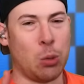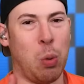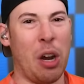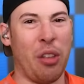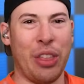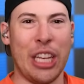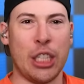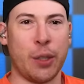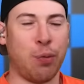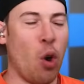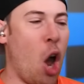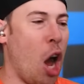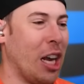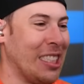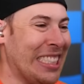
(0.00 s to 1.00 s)
swear, these
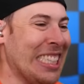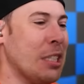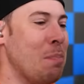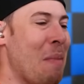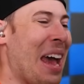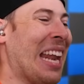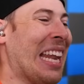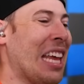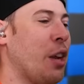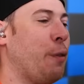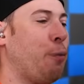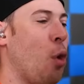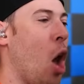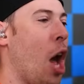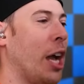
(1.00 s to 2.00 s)
frogs, these meddling
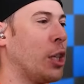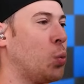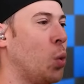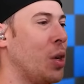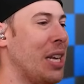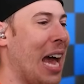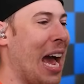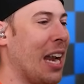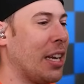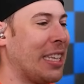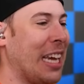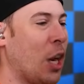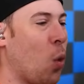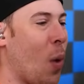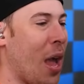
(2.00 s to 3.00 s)
frogs will not
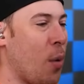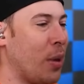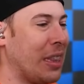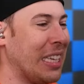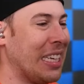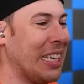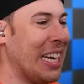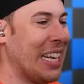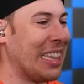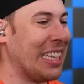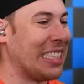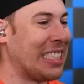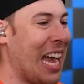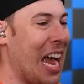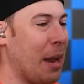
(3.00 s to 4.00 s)
get away with it
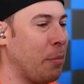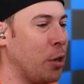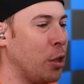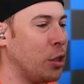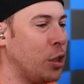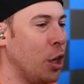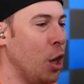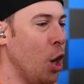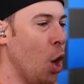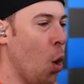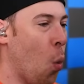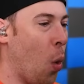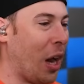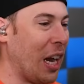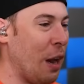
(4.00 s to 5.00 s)
this time, dudes.
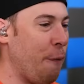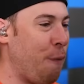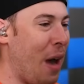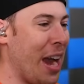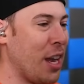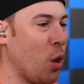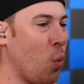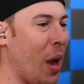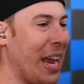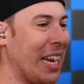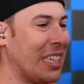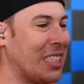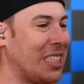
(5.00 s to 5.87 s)
We're gonna find a way to